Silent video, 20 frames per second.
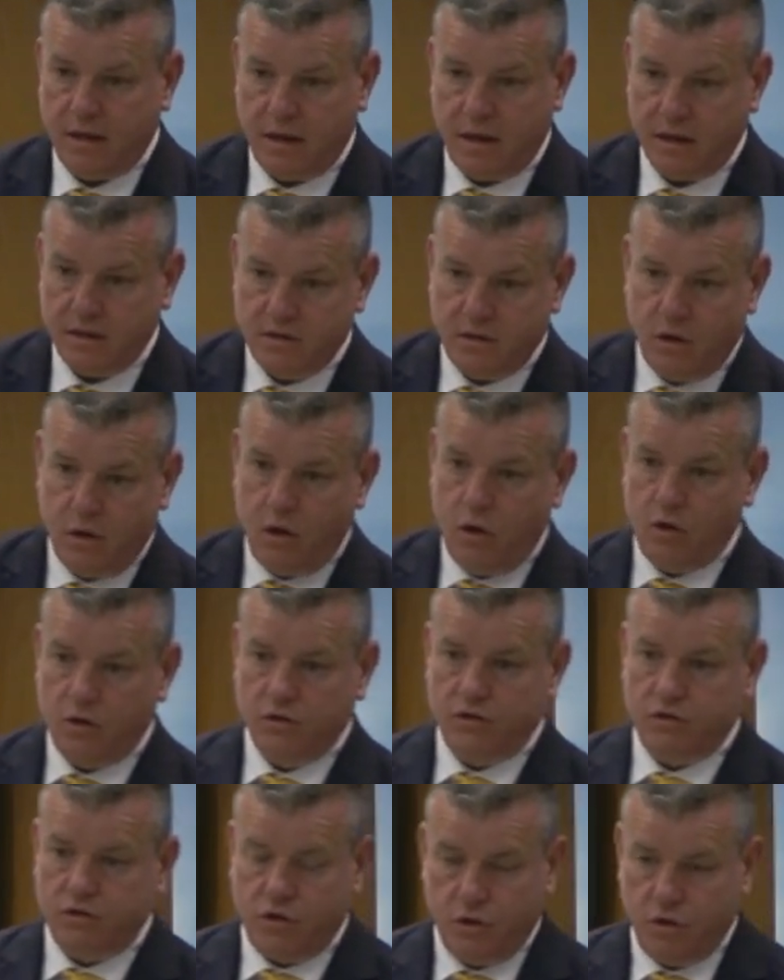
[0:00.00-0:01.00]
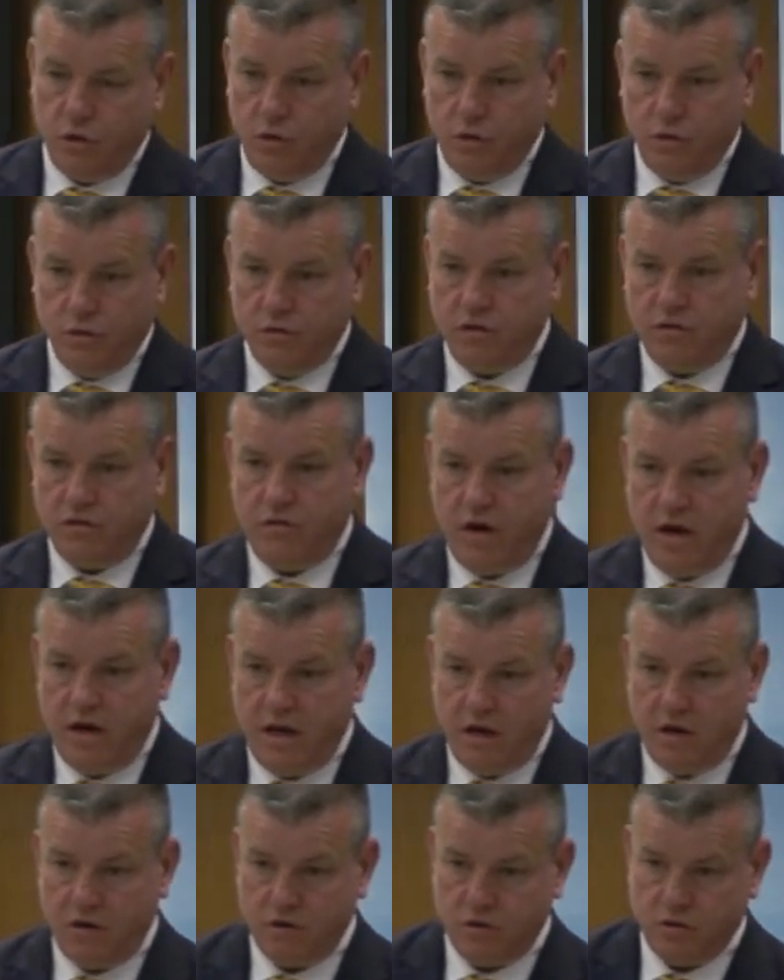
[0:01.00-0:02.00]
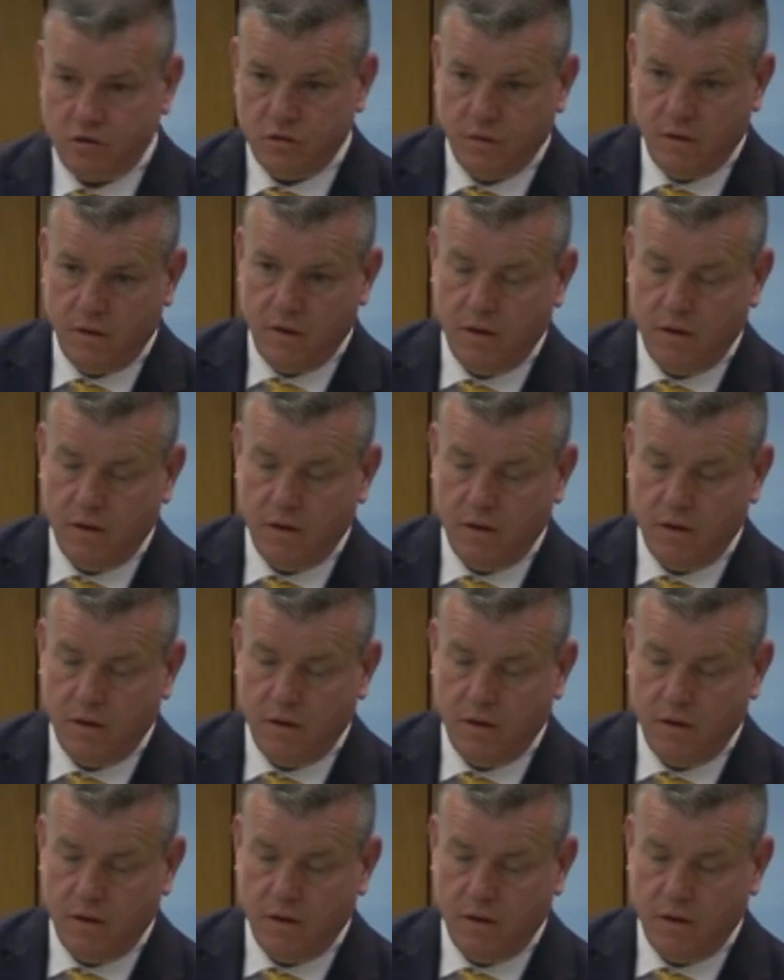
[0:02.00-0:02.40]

as long as 2 to 3 years.